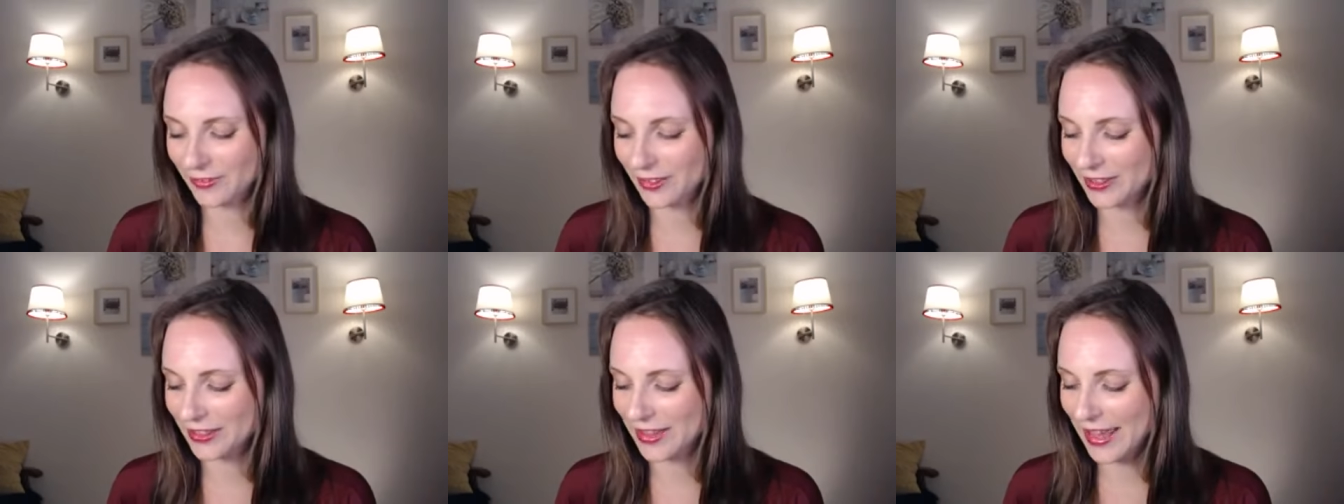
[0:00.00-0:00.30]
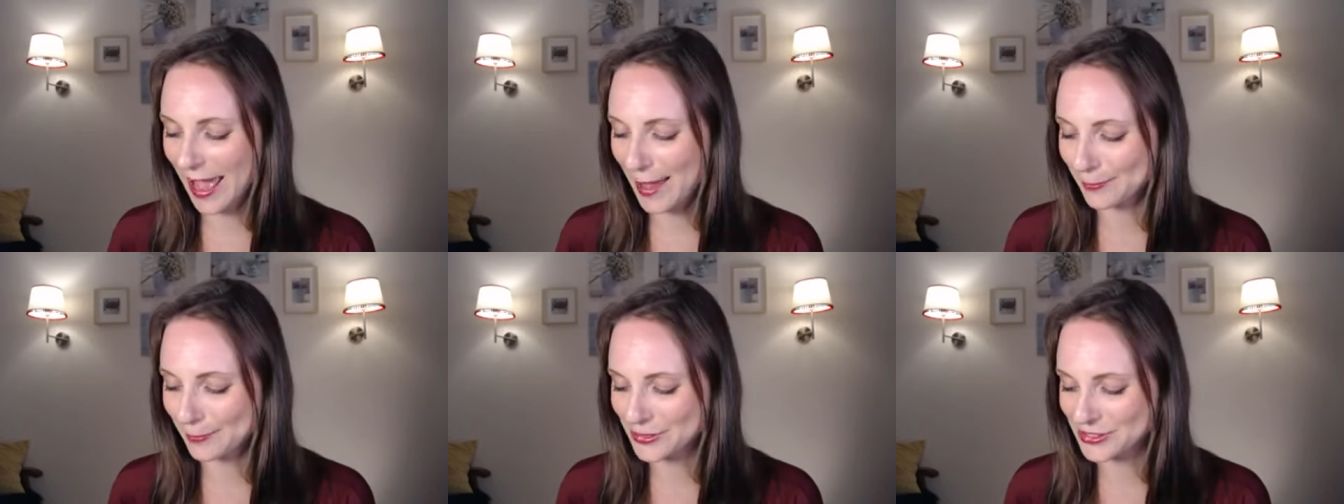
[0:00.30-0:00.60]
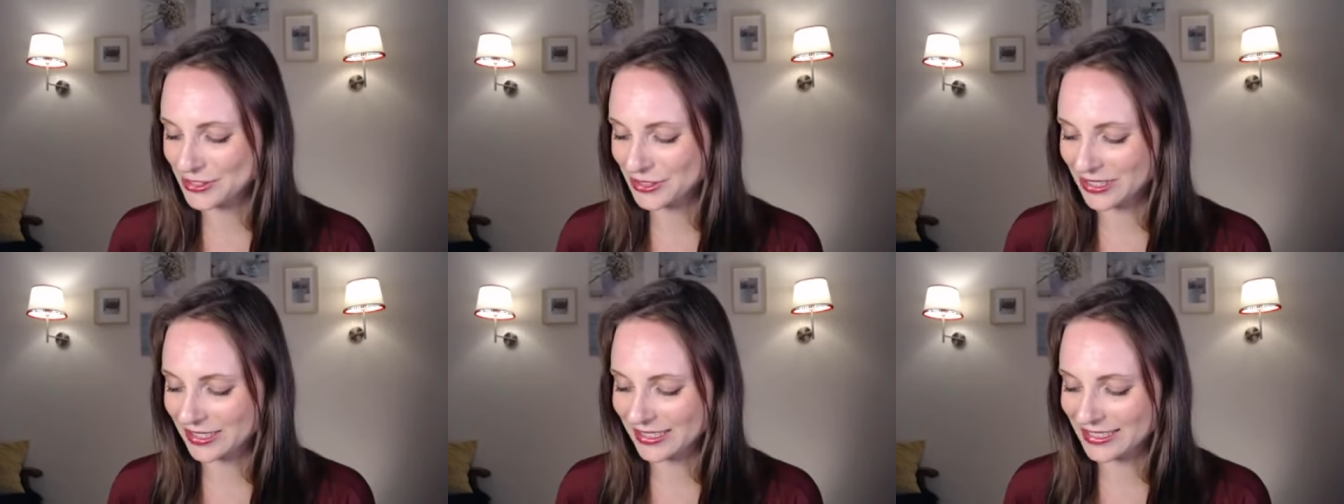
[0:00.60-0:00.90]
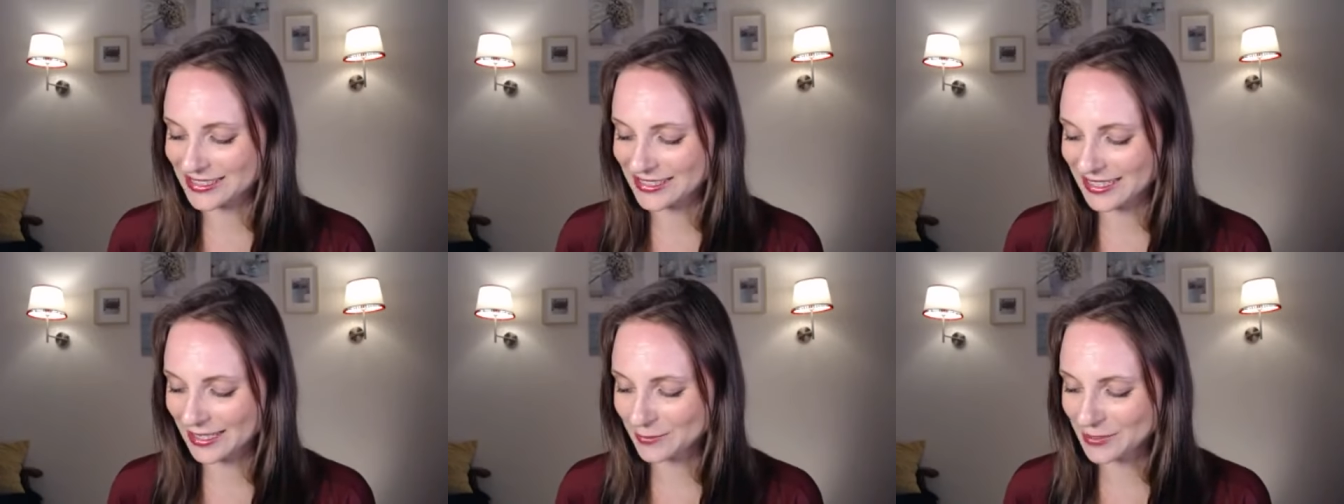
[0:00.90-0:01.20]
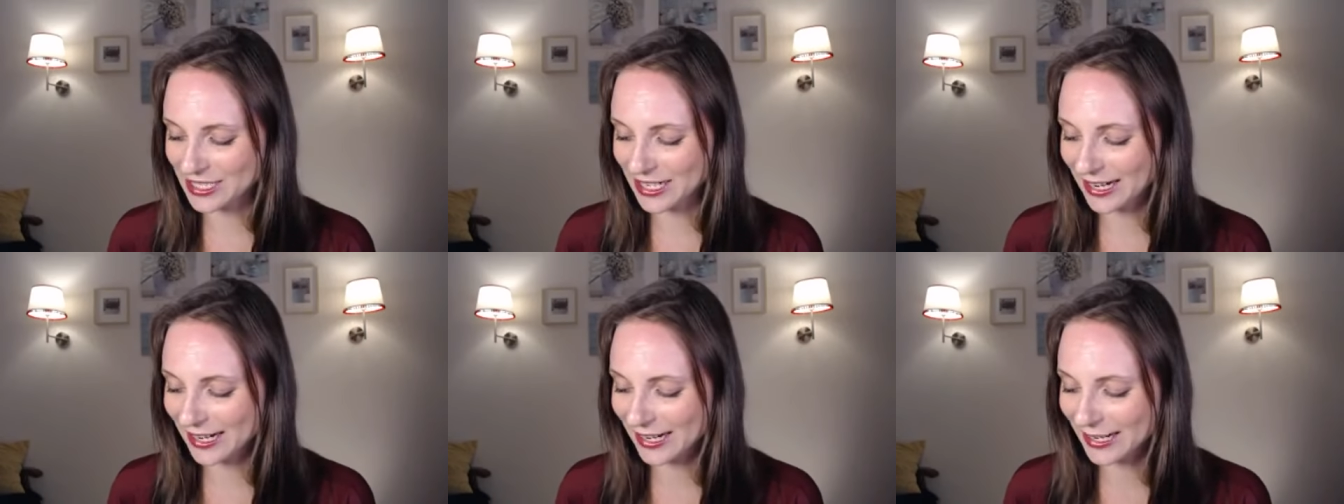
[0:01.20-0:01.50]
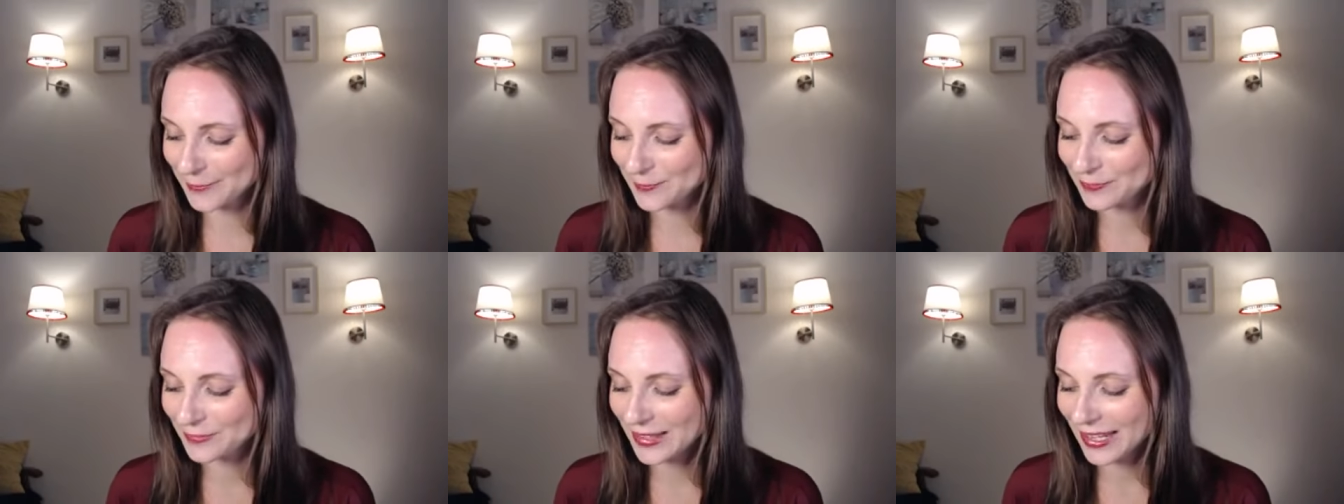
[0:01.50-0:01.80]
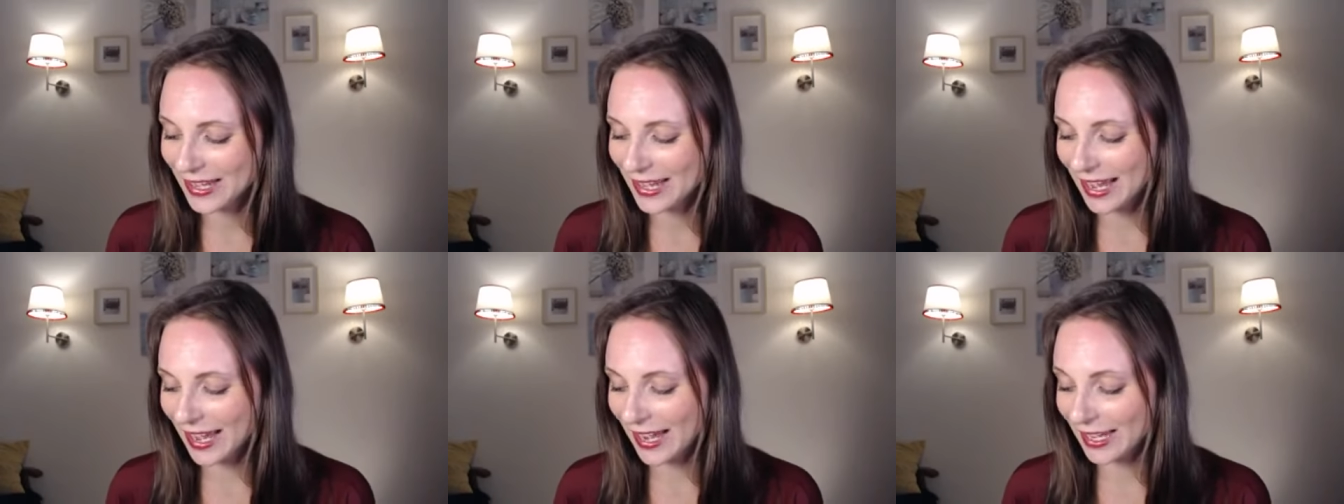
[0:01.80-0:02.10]
the episodes at the same time.
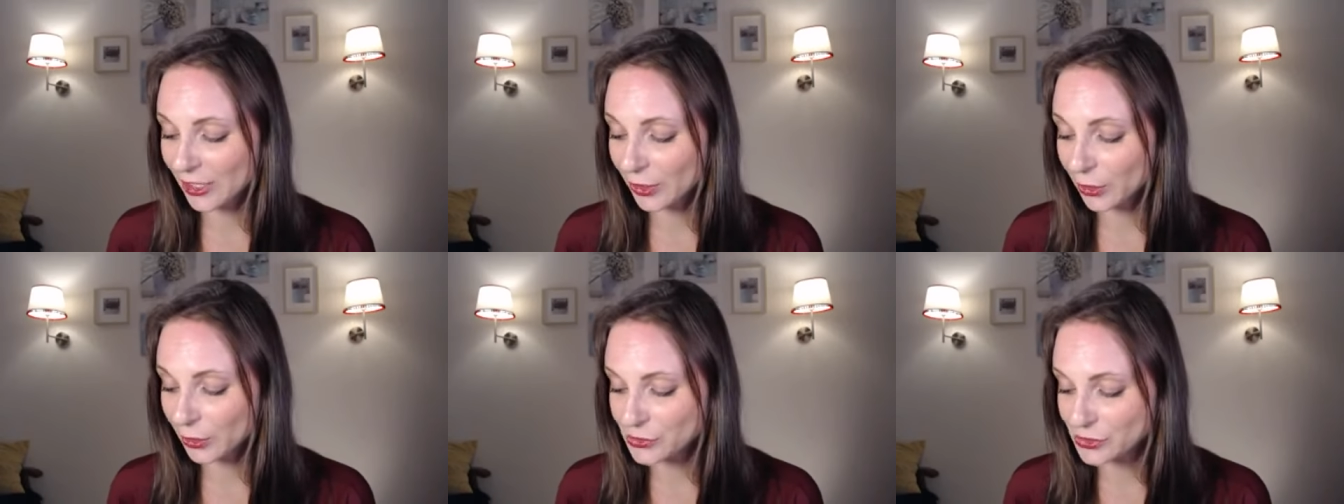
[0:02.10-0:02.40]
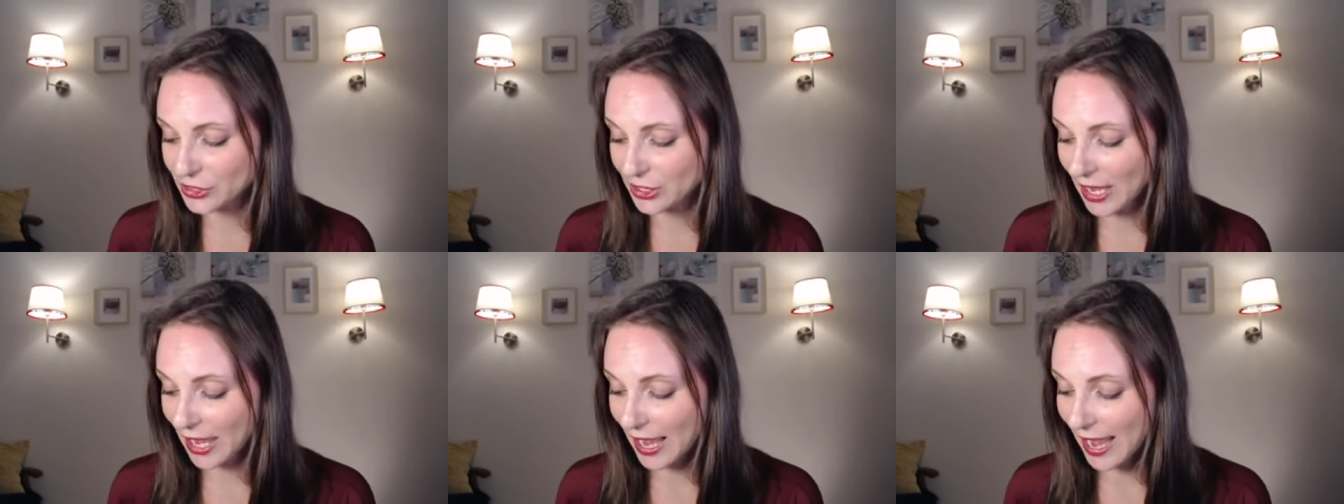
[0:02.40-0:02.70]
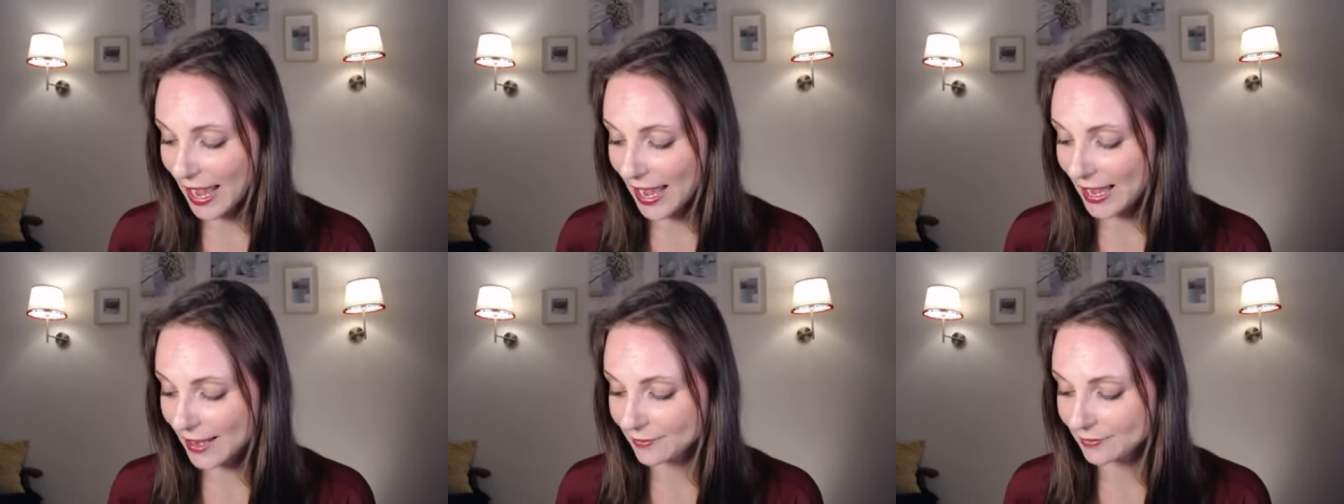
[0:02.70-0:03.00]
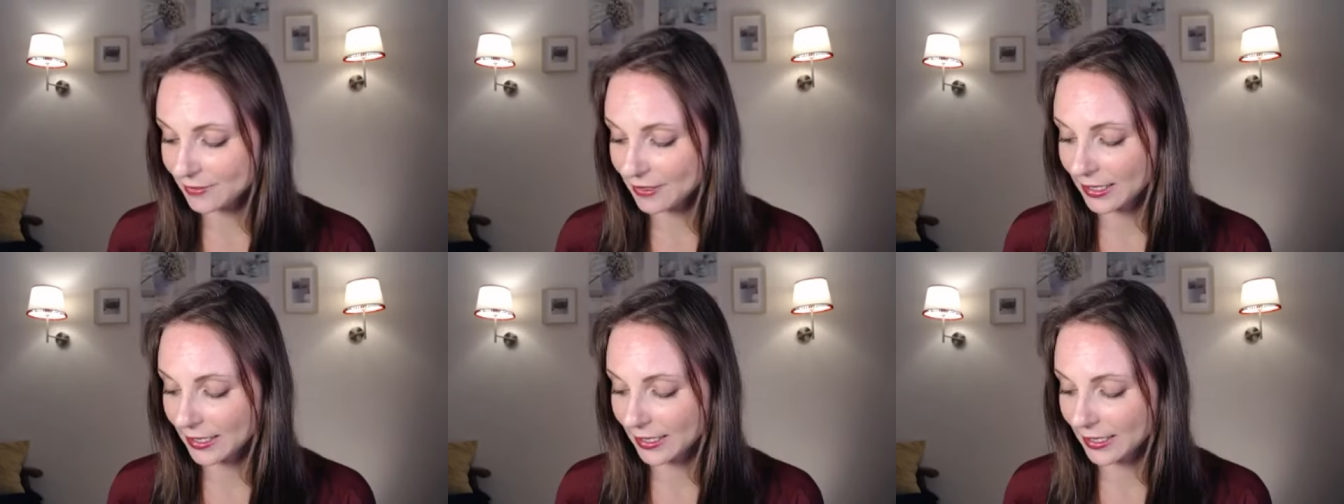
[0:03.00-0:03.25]
I also have